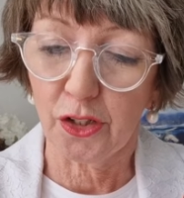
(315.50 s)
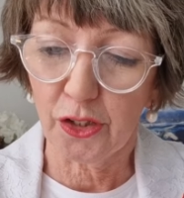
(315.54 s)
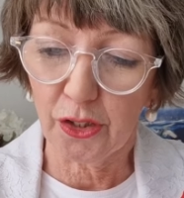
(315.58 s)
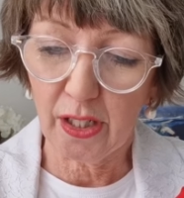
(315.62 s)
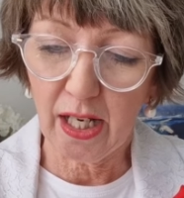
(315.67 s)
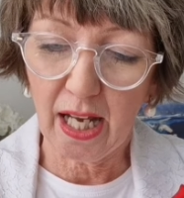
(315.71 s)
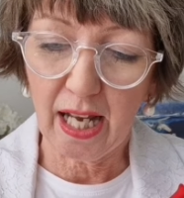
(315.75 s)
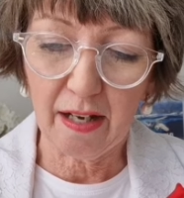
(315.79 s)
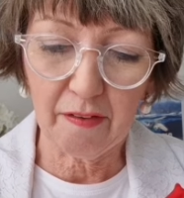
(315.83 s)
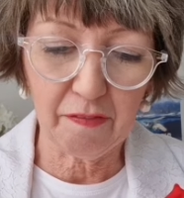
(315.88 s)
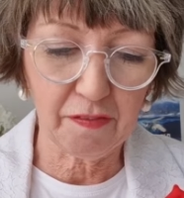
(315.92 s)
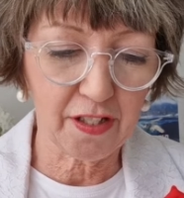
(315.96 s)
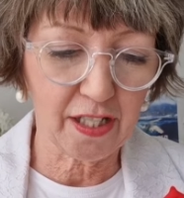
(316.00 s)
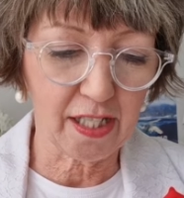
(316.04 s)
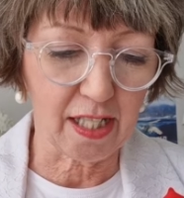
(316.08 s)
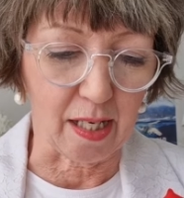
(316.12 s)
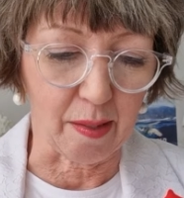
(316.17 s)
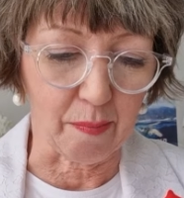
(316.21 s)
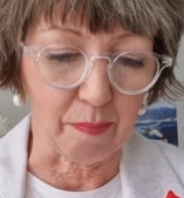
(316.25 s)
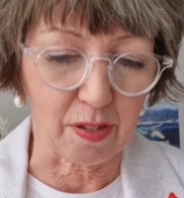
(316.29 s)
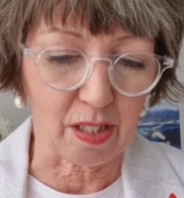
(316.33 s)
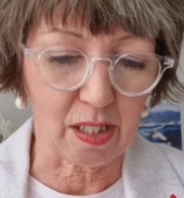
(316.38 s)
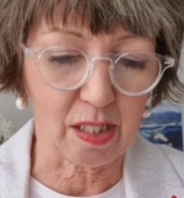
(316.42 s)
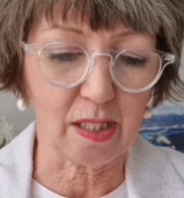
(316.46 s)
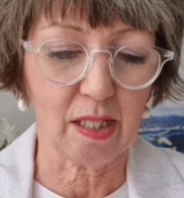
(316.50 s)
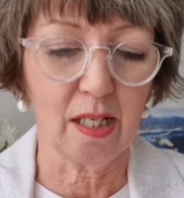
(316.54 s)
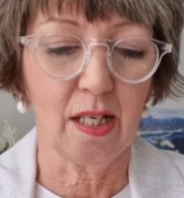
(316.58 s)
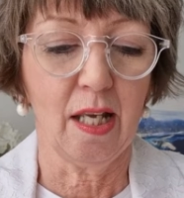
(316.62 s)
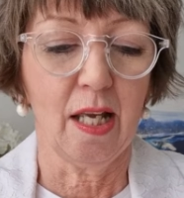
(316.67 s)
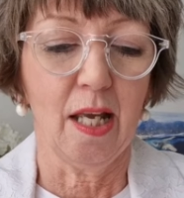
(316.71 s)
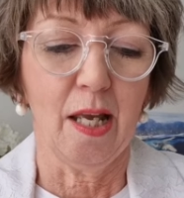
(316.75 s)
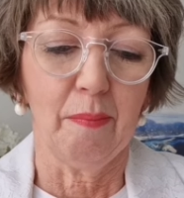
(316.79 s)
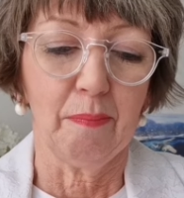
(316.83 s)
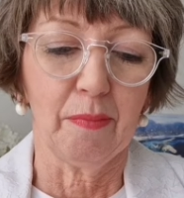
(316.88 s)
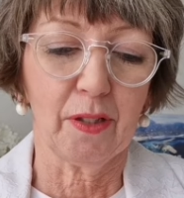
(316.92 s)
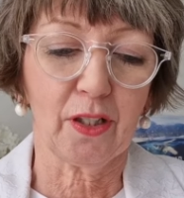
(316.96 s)
Do you have tips?
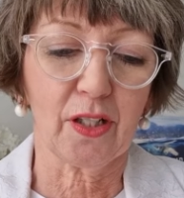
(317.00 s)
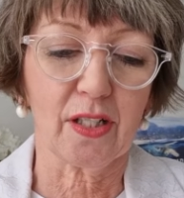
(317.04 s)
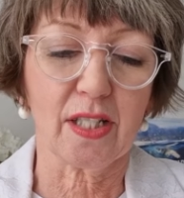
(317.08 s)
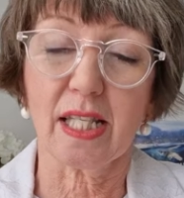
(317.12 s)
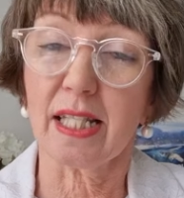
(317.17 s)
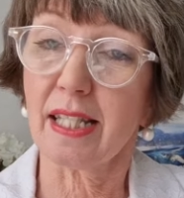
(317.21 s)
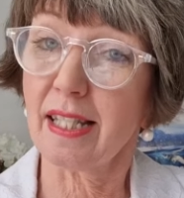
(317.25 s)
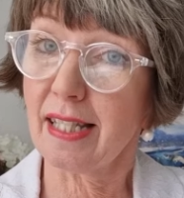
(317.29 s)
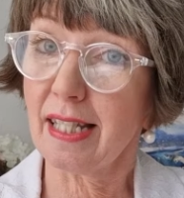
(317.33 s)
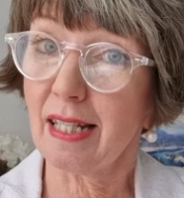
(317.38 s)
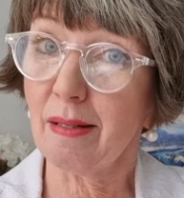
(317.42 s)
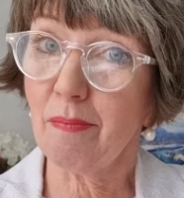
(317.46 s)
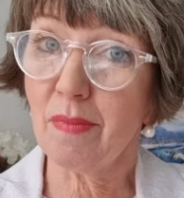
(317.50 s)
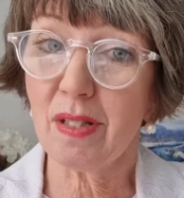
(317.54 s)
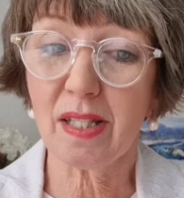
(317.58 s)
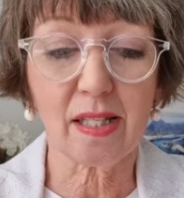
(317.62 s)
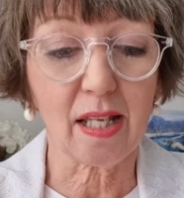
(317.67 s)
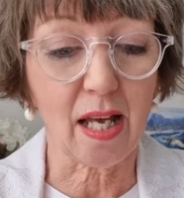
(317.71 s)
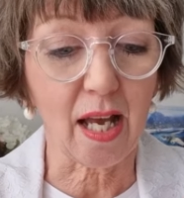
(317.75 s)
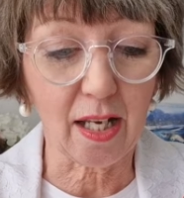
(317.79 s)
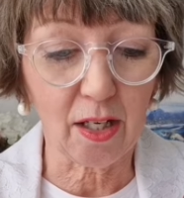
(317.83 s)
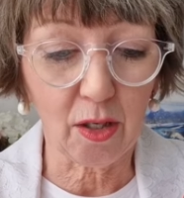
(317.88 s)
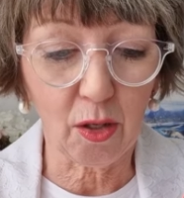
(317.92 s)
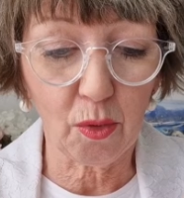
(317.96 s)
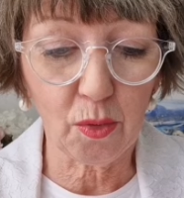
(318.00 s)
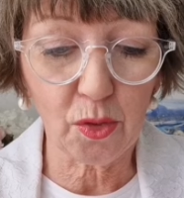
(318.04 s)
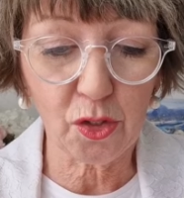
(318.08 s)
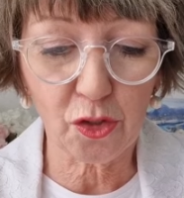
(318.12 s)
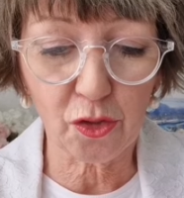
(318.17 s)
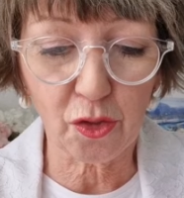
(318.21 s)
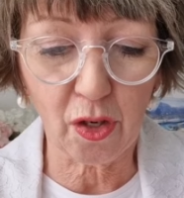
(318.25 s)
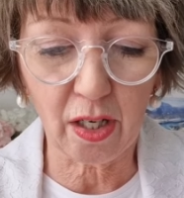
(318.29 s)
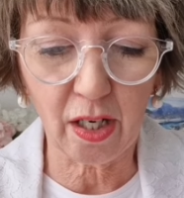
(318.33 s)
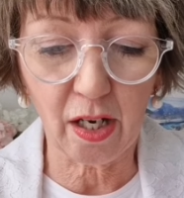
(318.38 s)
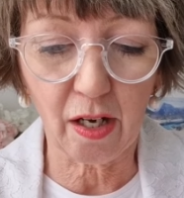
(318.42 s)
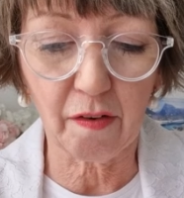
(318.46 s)
Because it seems that I
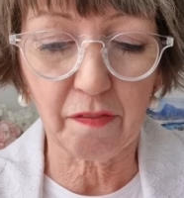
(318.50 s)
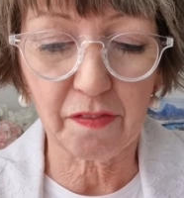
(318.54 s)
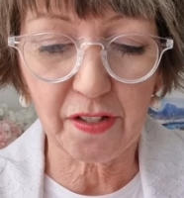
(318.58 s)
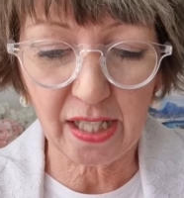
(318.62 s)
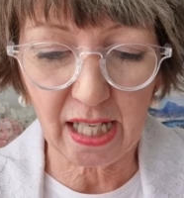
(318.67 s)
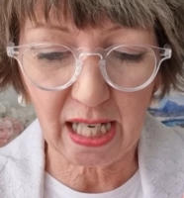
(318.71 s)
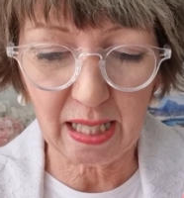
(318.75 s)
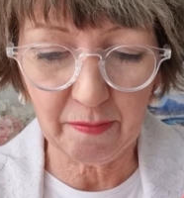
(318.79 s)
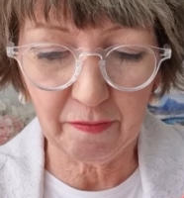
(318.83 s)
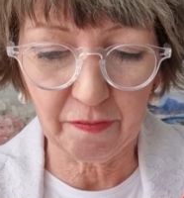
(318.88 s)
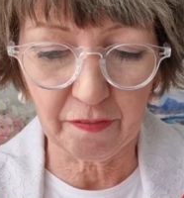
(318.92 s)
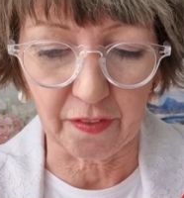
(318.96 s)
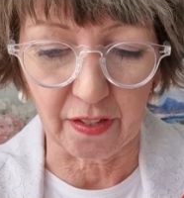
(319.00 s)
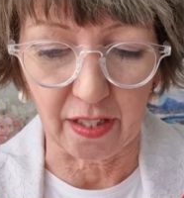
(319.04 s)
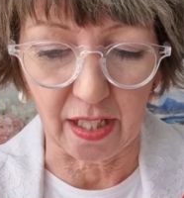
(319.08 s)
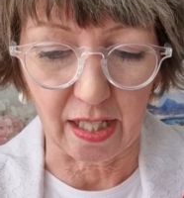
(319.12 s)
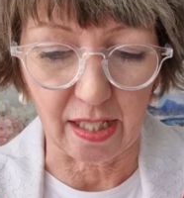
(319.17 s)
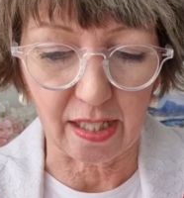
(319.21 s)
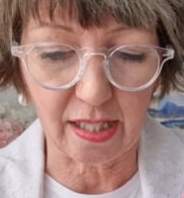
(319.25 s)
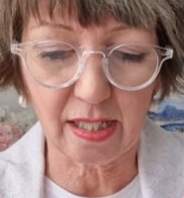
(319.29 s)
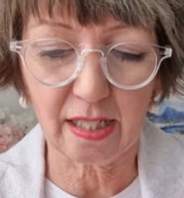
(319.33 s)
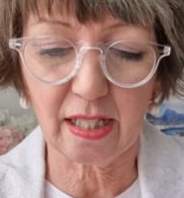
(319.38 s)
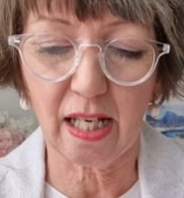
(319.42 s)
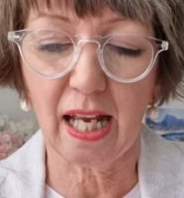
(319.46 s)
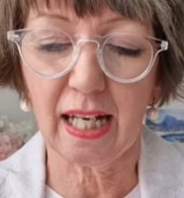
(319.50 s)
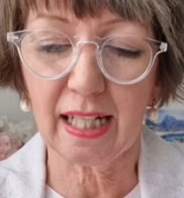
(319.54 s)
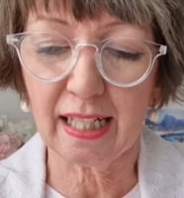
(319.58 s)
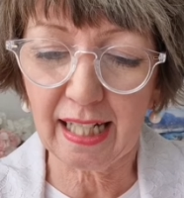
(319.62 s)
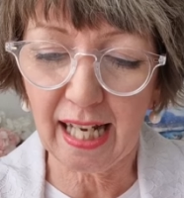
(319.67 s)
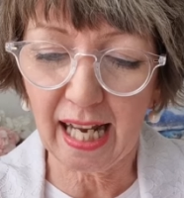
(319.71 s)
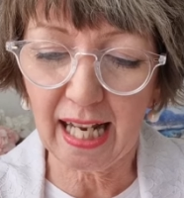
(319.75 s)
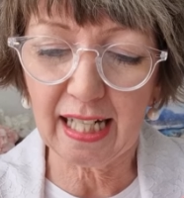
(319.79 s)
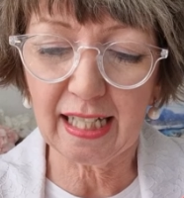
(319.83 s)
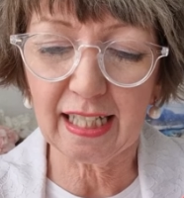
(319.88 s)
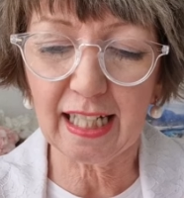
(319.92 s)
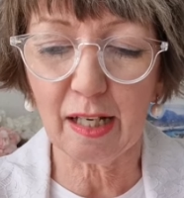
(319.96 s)
always run out of time for this. I
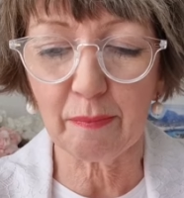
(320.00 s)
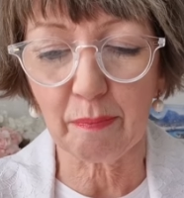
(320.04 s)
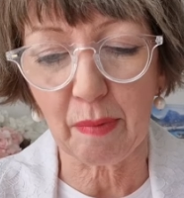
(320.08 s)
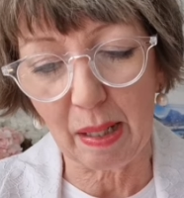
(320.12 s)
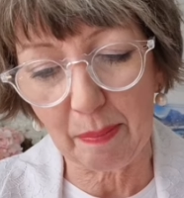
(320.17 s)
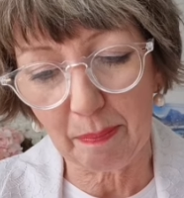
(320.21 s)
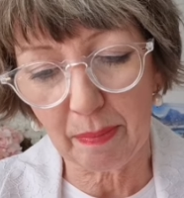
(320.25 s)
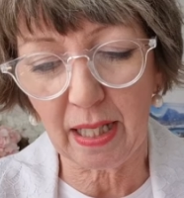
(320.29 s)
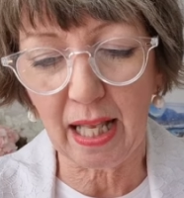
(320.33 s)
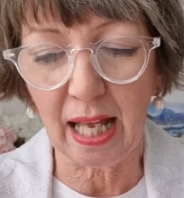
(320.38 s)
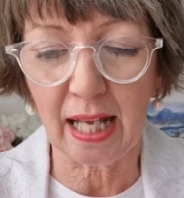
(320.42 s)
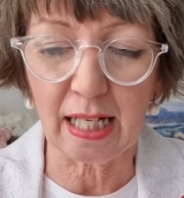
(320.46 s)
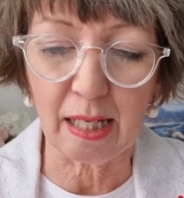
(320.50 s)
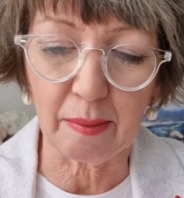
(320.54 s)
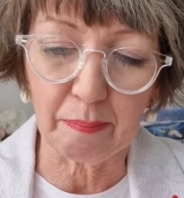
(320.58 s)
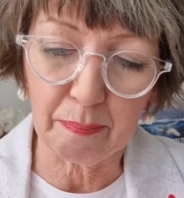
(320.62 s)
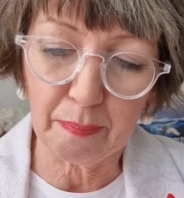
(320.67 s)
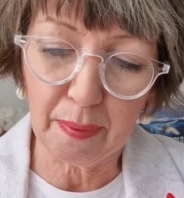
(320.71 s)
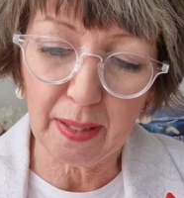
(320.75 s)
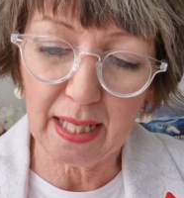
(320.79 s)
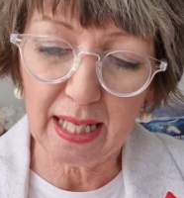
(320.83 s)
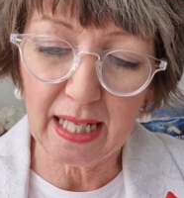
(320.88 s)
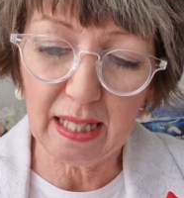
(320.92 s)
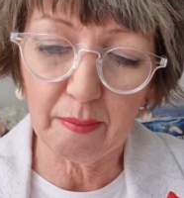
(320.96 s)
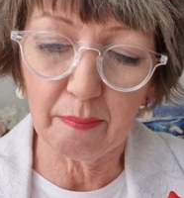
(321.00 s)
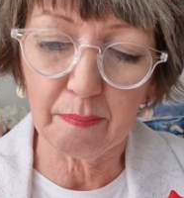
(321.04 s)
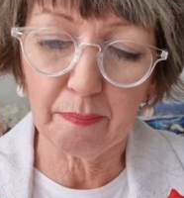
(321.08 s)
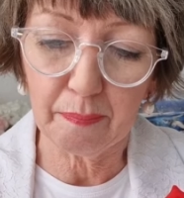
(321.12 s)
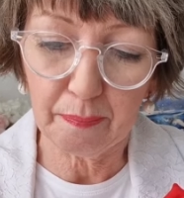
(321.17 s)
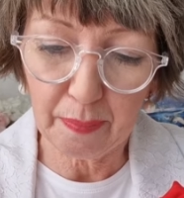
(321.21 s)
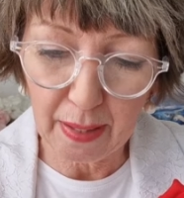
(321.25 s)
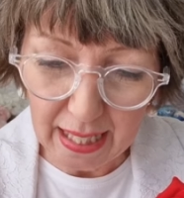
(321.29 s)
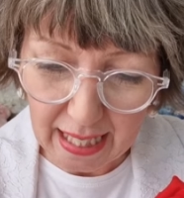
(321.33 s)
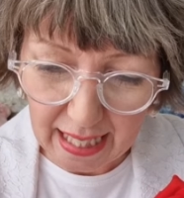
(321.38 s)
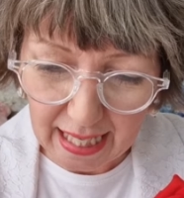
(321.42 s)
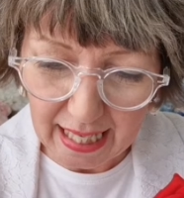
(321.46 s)
can't get my plan and
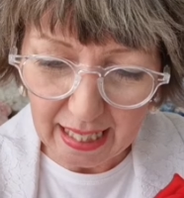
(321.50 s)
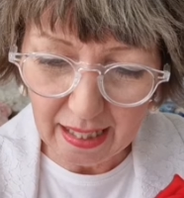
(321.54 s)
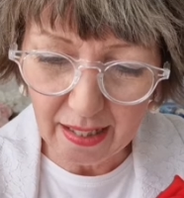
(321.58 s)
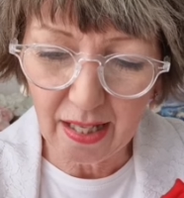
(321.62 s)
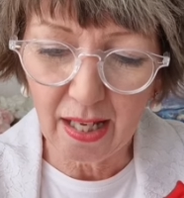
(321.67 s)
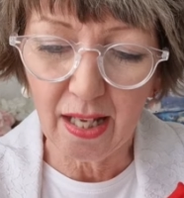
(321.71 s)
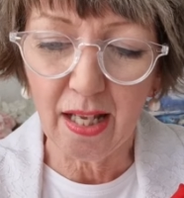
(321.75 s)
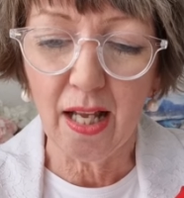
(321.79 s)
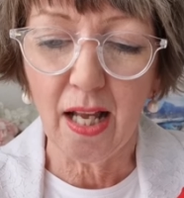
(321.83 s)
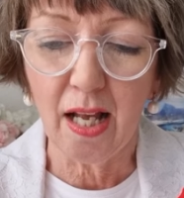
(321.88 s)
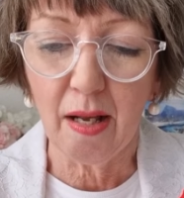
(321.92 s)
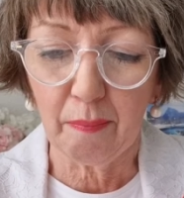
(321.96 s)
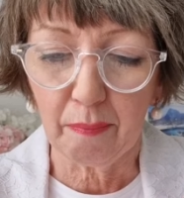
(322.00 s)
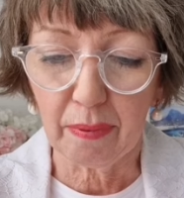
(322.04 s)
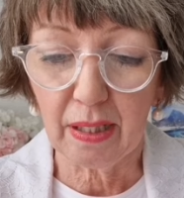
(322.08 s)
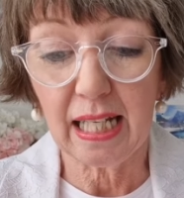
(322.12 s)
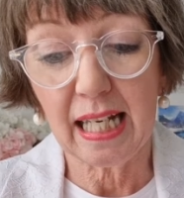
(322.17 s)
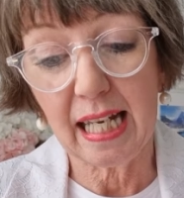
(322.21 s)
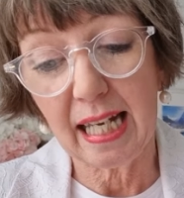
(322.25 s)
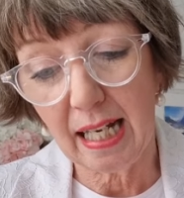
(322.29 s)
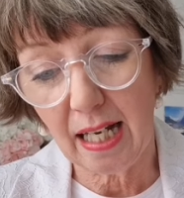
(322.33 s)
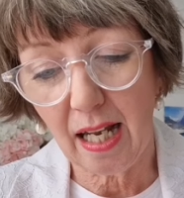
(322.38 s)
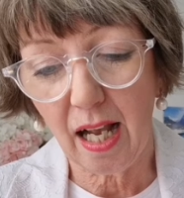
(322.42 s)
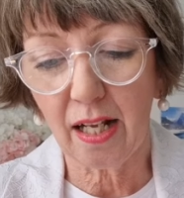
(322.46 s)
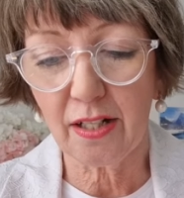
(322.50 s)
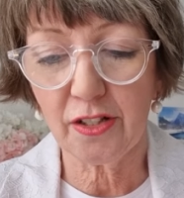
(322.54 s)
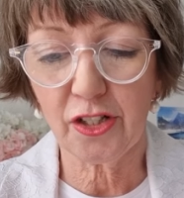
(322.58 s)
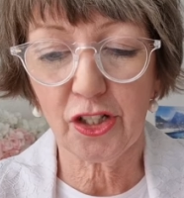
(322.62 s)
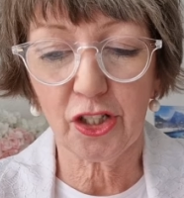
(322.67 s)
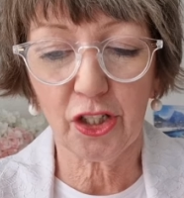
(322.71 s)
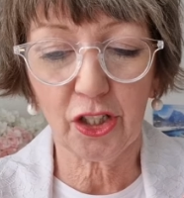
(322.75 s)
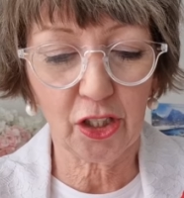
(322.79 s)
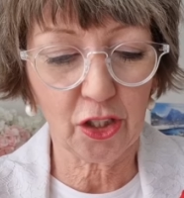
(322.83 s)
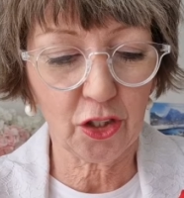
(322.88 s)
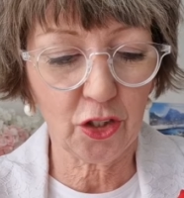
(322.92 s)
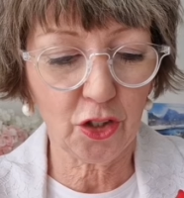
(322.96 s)
play
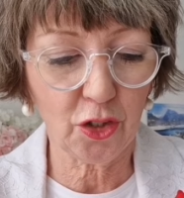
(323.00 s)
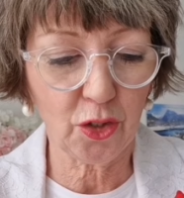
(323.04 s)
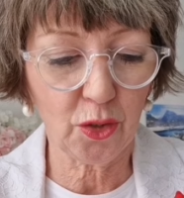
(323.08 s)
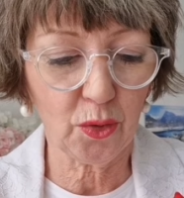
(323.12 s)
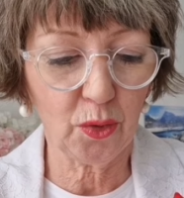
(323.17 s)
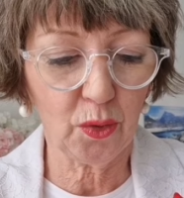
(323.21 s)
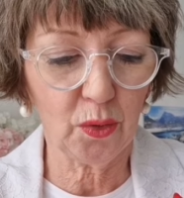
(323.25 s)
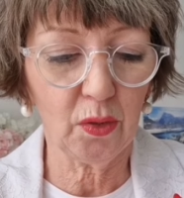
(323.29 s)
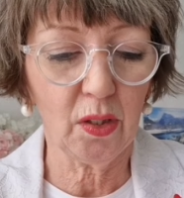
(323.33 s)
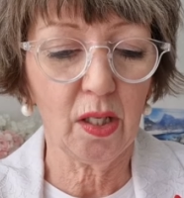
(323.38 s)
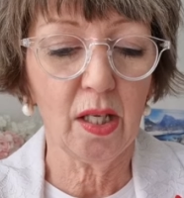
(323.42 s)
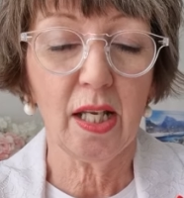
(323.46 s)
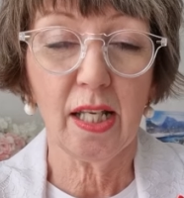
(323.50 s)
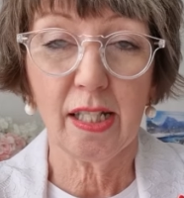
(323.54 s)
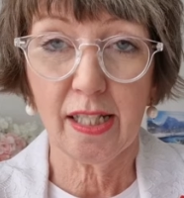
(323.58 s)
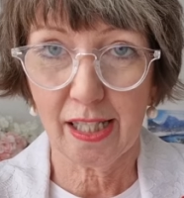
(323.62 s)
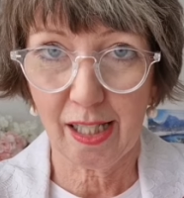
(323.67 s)
under control.